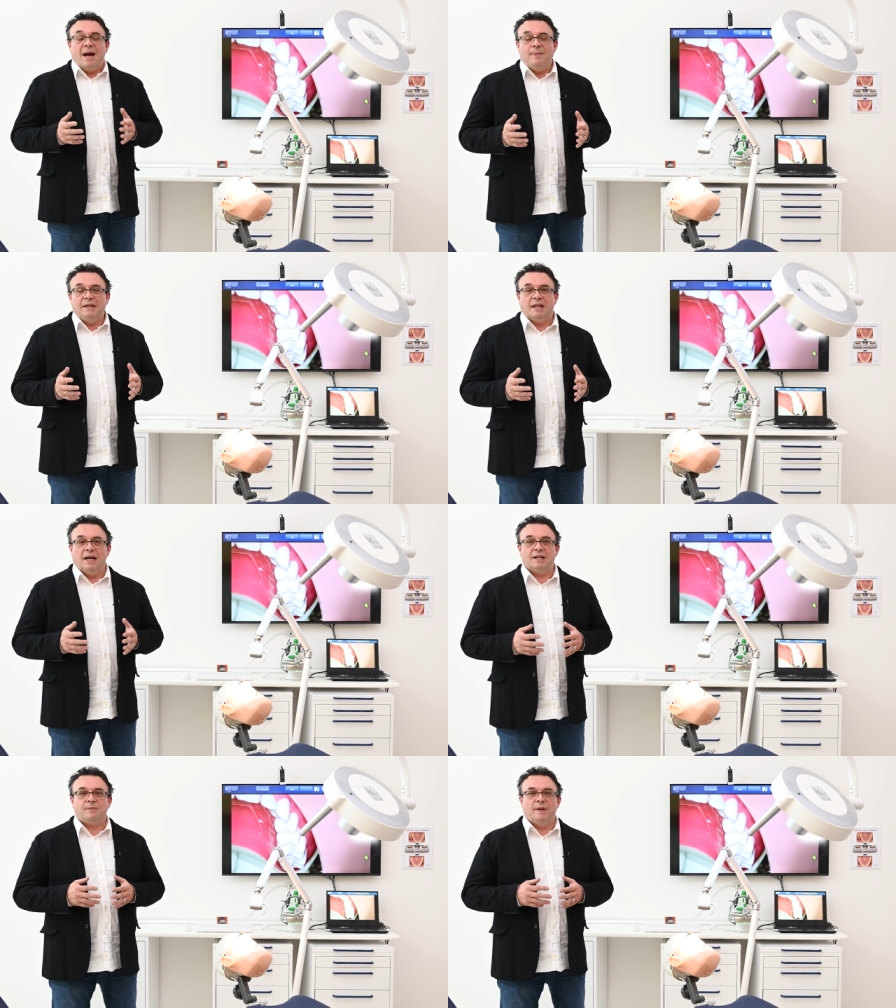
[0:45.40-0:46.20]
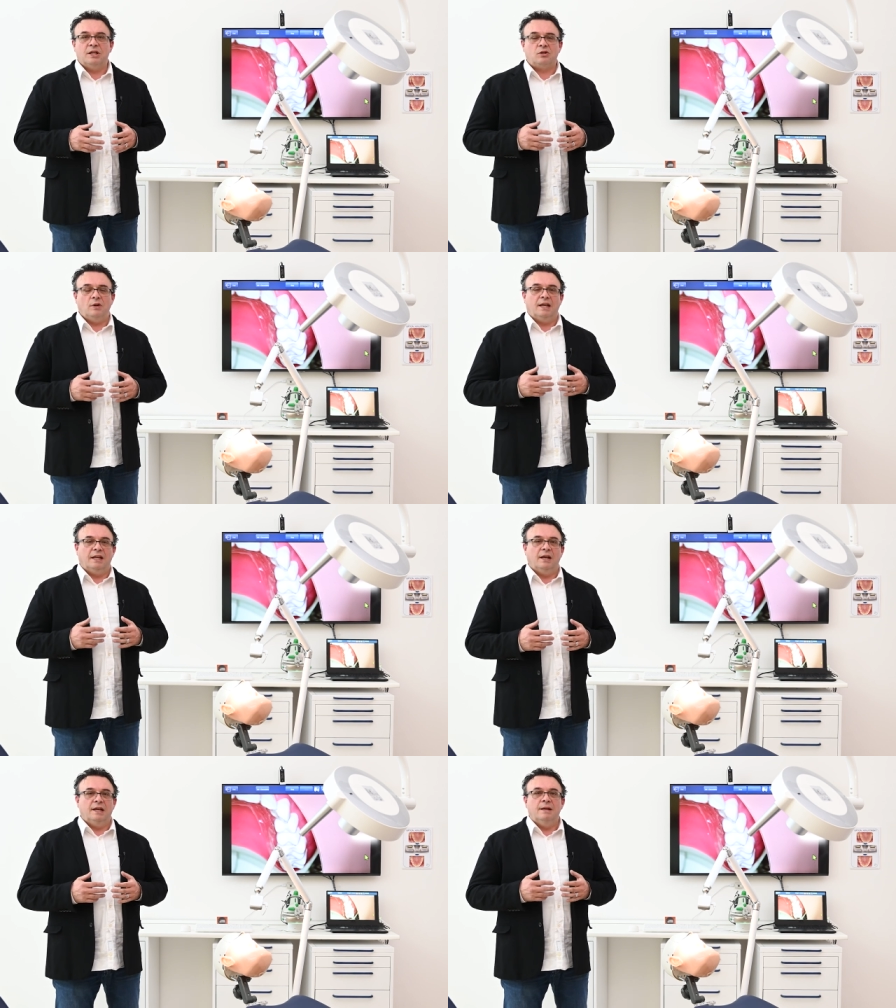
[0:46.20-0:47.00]
What often
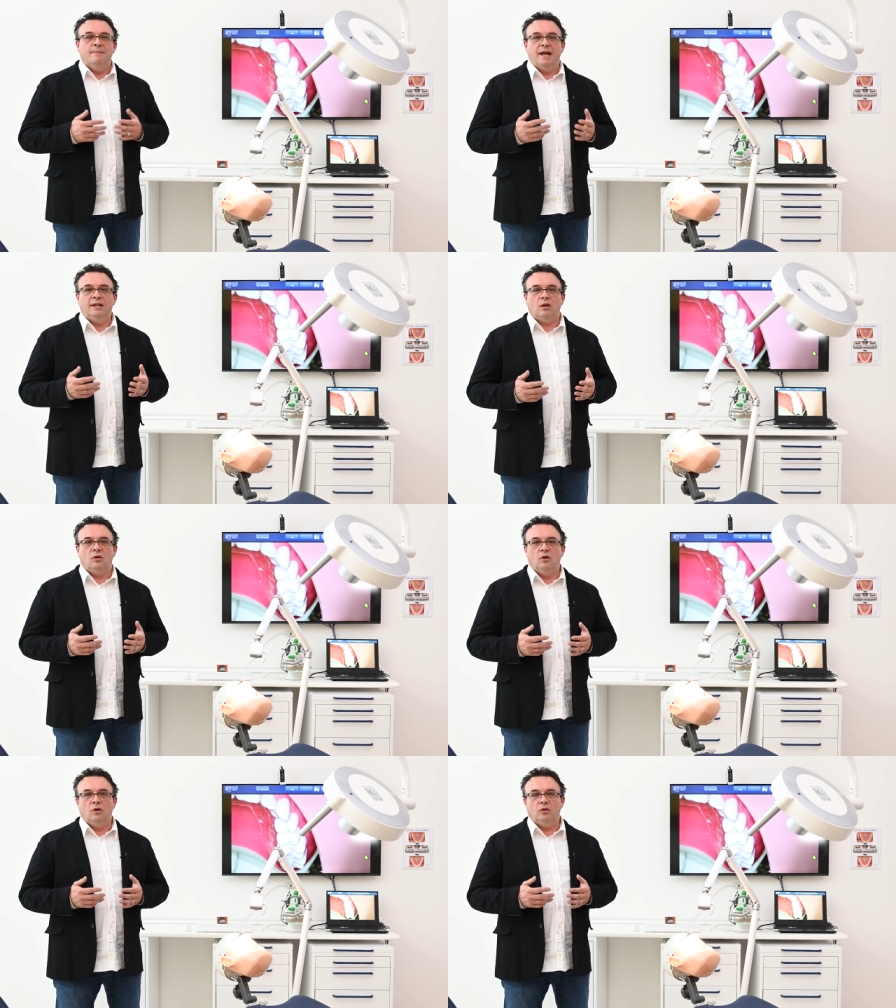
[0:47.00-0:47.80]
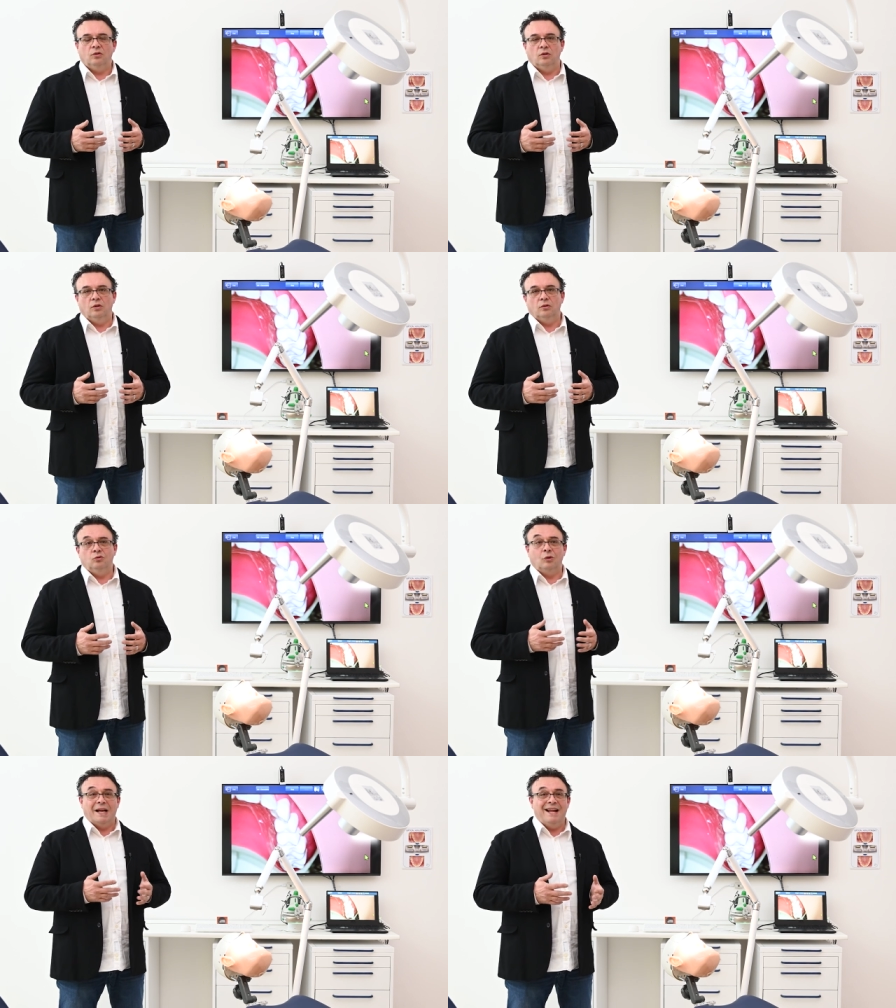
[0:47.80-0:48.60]
happens is that the
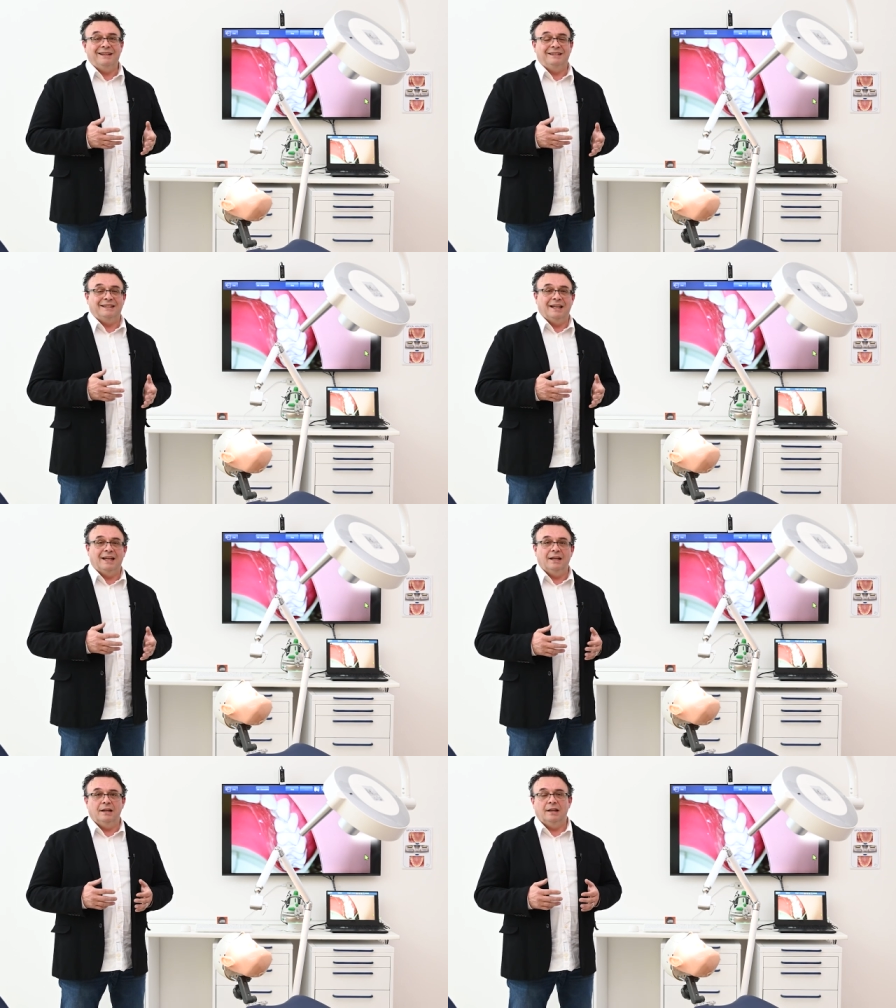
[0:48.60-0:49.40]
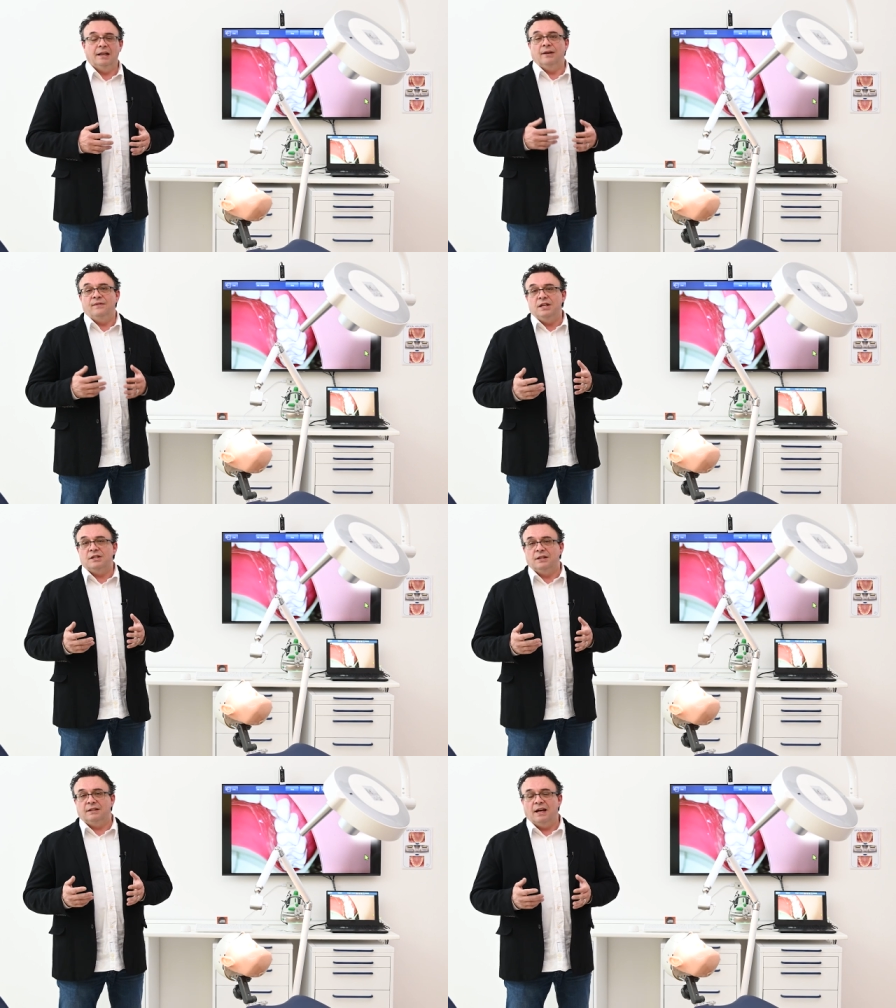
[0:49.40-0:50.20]
dentist, uh, during
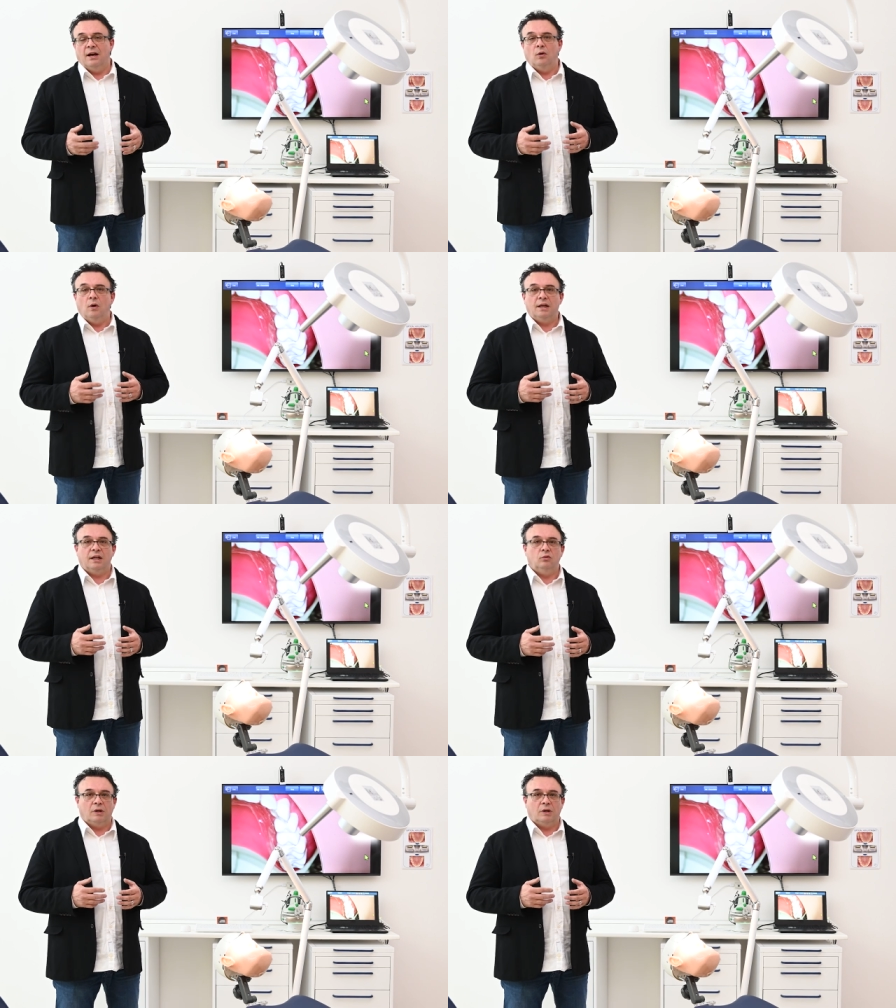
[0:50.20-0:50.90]
an appointment,